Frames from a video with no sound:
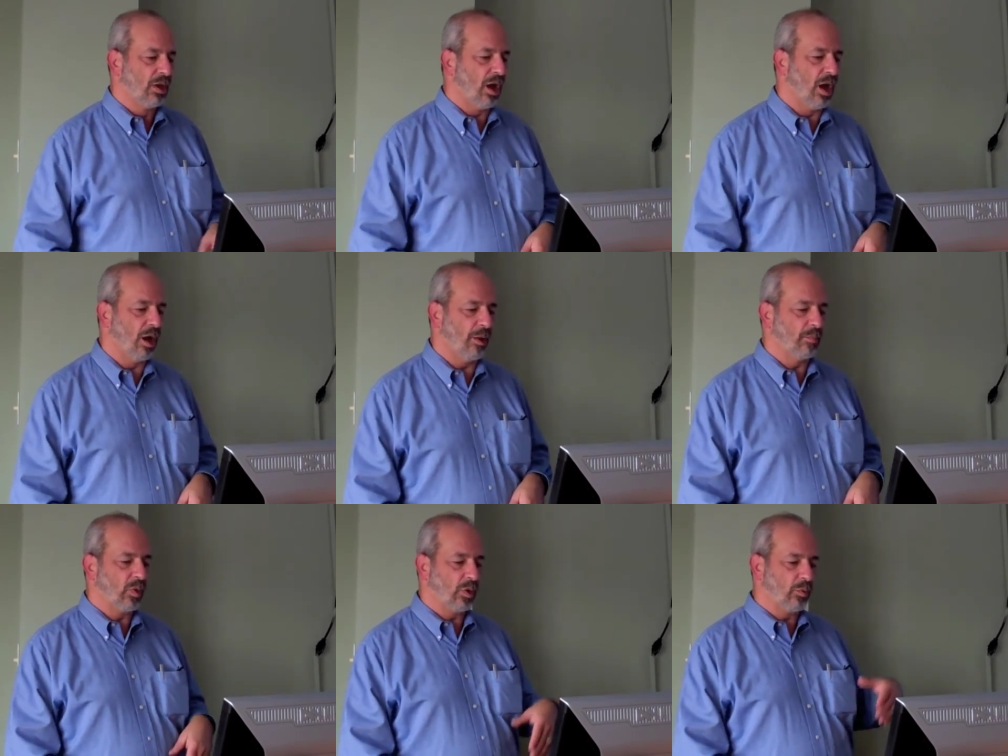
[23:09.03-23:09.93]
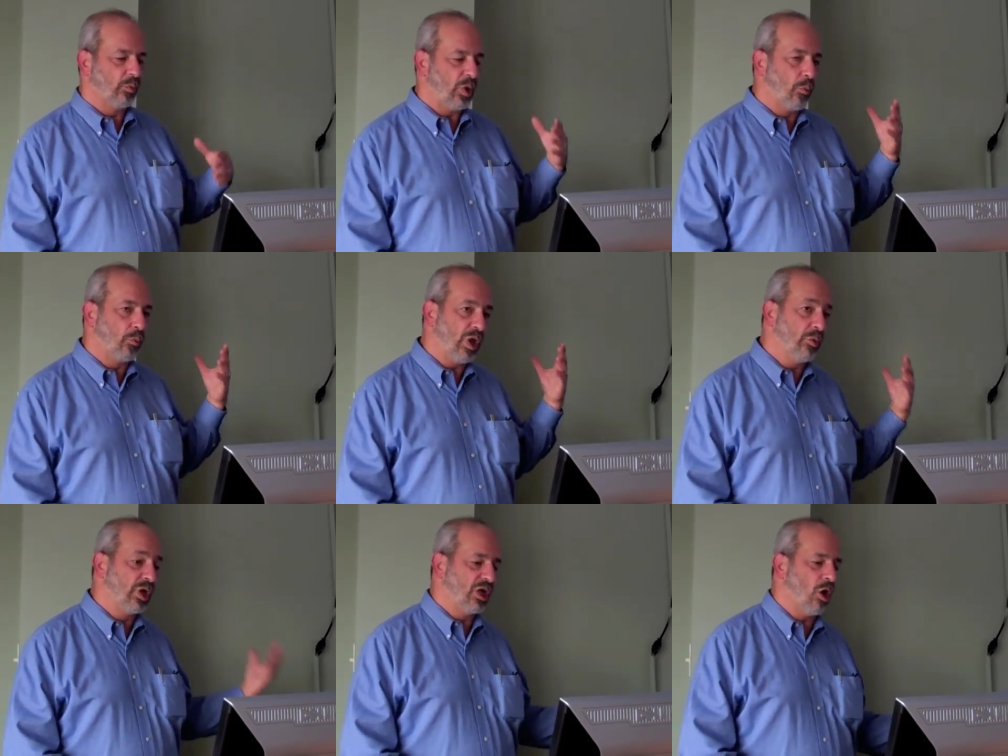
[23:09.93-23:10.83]
Um, we, we,
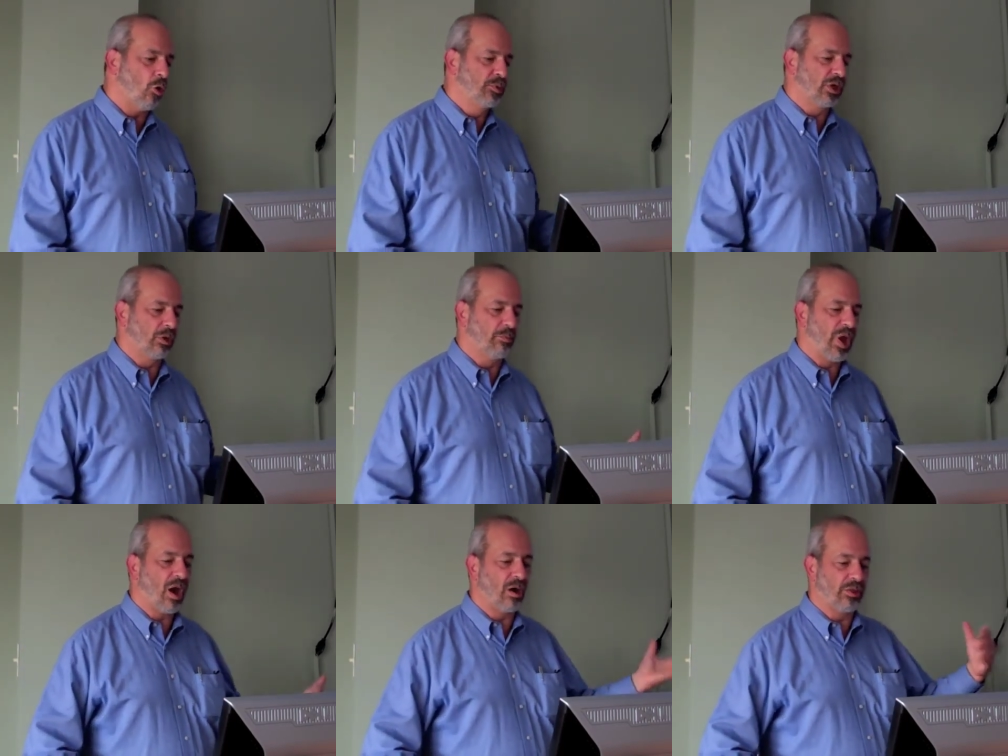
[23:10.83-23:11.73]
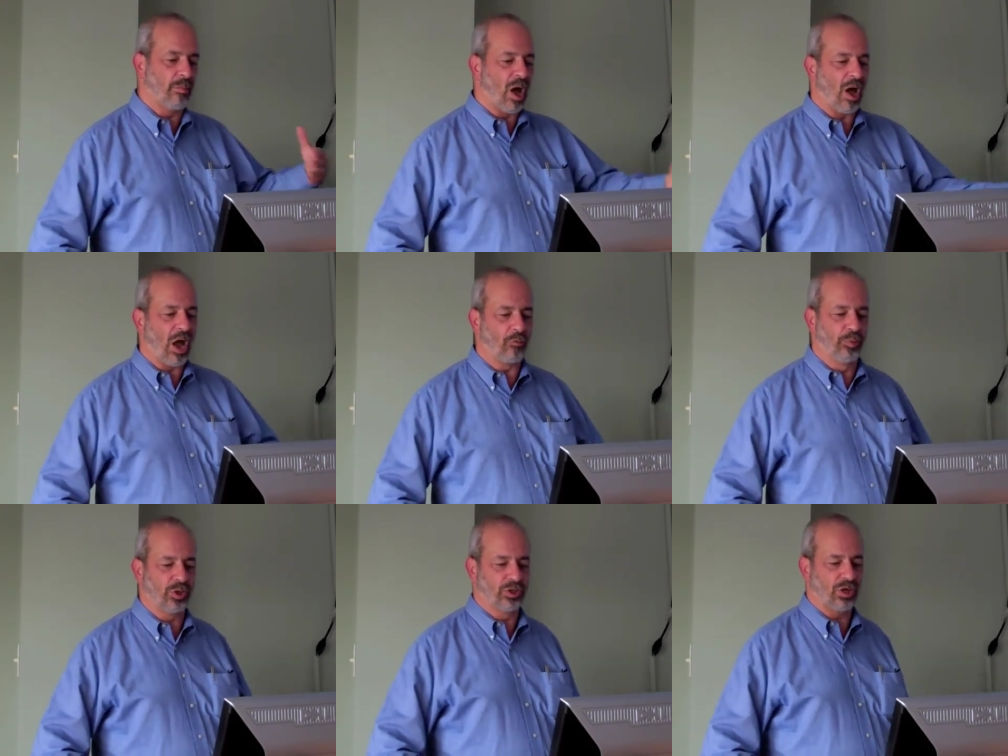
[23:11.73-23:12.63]
we hope to compare the
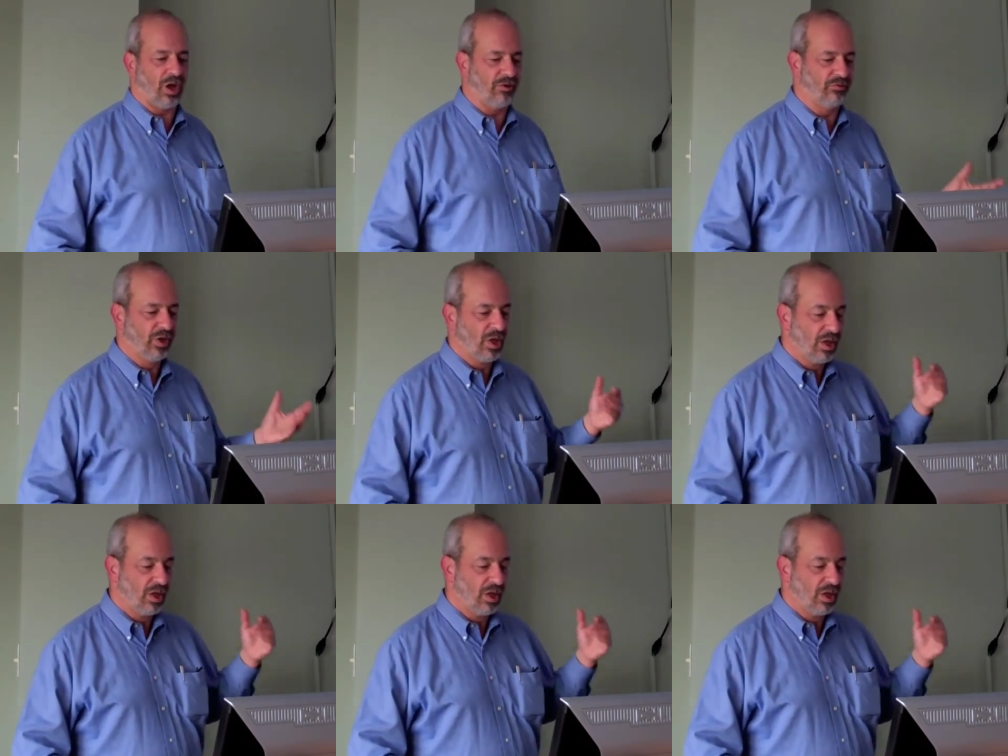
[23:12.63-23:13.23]
outputs of